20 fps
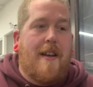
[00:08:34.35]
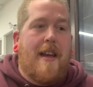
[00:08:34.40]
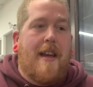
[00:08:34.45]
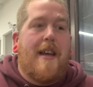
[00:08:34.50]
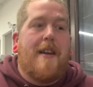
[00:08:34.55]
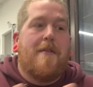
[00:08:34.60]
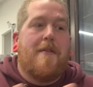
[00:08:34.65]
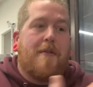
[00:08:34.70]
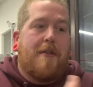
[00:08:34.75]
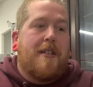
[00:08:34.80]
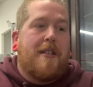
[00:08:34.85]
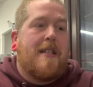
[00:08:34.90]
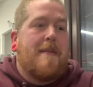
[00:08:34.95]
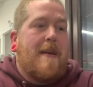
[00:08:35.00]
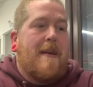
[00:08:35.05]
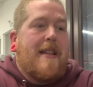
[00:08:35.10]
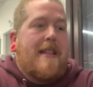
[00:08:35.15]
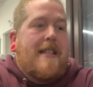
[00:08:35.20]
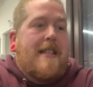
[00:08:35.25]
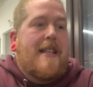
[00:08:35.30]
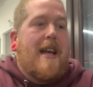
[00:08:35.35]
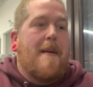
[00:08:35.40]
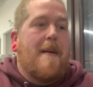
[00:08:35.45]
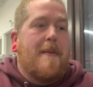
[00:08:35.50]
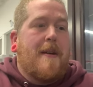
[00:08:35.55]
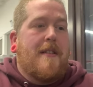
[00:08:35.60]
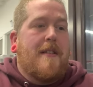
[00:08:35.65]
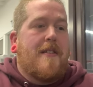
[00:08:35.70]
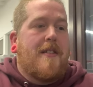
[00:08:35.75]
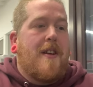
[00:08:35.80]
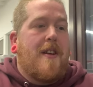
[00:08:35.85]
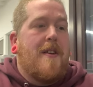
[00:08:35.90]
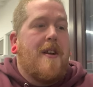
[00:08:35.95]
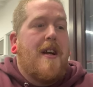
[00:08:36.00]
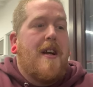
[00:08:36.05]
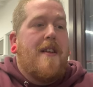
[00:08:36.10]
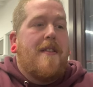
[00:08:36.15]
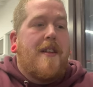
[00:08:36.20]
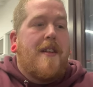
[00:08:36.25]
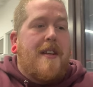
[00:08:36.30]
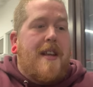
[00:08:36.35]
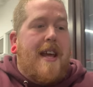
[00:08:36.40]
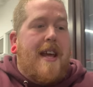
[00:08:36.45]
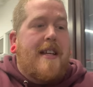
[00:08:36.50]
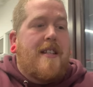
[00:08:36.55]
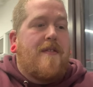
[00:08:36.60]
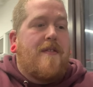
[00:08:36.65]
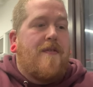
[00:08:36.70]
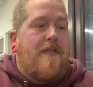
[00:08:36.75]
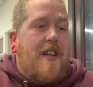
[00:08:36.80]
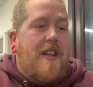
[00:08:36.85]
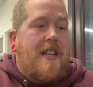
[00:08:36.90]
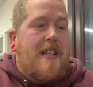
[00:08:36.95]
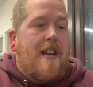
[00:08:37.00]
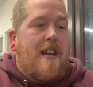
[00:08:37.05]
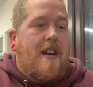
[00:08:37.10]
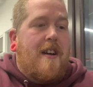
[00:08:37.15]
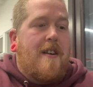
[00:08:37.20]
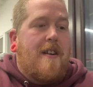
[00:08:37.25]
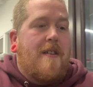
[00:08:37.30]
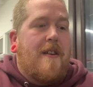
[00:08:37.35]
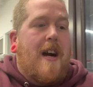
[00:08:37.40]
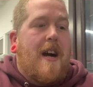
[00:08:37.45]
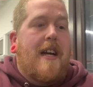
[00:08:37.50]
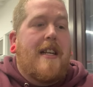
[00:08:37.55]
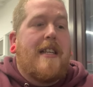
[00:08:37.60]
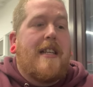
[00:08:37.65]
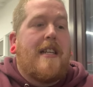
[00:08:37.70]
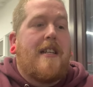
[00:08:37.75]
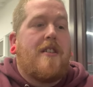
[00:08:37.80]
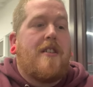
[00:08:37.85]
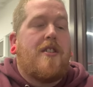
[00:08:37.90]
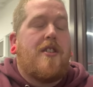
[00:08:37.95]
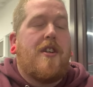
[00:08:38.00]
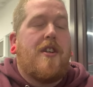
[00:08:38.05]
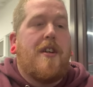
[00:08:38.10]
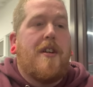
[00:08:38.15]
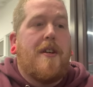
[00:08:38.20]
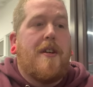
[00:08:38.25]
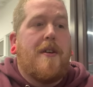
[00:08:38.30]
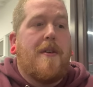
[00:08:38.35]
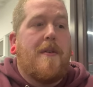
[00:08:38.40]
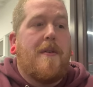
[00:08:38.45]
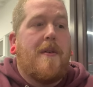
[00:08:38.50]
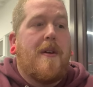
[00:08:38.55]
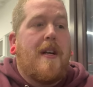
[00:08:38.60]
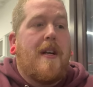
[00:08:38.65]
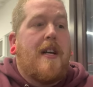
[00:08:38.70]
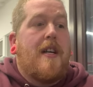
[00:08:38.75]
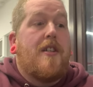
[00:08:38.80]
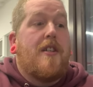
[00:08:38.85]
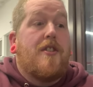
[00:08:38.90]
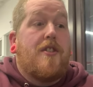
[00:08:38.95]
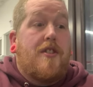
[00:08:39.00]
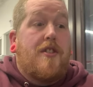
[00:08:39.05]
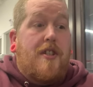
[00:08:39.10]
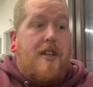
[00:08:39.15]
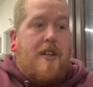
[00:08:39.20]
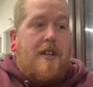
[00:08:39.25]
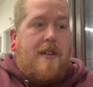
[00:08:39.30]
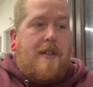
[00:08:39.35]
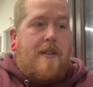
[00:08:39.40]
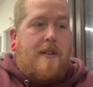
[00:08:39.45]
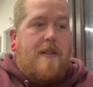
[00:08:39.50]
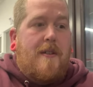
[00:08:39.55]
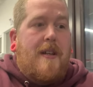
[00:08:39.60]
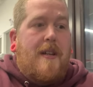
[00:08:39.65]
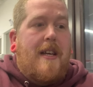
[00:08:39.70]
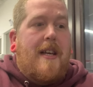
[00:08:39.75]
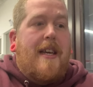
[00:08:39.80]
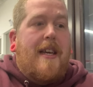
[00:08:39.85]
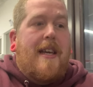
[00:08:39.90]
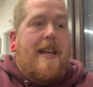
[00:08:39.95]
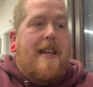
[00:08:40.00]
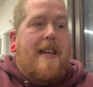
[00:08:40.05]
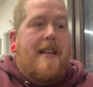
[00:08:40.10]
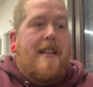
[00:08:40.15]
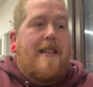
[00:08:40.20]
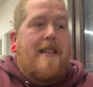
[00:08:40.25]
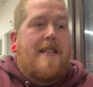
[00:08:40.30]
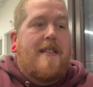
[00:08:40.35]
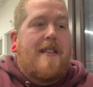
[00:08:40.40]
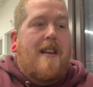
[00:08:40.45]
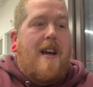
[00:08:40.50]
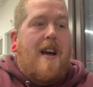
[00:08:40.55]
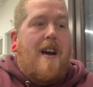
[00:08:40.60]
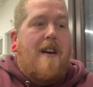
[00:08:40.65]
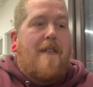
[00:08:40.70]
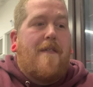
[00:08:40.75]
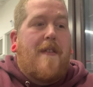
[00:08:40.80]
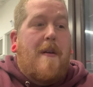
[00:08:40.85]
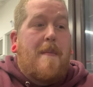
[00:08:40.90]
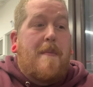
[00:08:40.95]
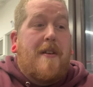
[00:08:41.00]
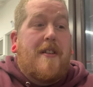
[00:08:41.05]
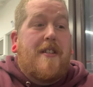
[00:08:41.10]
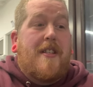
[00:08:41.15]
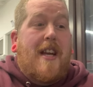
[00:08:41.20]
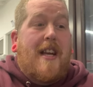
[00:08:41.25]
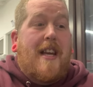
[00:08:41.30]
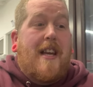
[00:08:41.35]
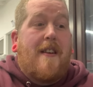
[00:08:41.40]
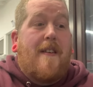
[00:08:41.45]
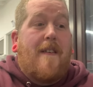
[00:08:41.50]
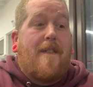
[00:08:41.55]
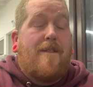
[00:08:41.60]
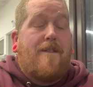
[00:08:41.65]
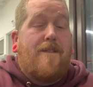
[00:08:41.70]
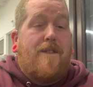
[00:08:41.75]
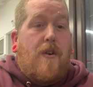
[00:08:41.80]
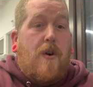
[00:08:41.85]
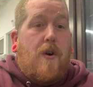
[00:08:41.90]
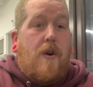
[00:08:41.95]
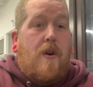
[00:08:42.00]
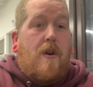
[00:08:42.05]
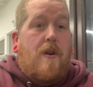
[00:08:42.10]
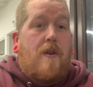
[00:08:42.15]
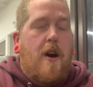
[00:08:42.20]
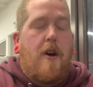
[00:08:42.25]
in order to make this happen. So the next video I need to do is February check-in 4.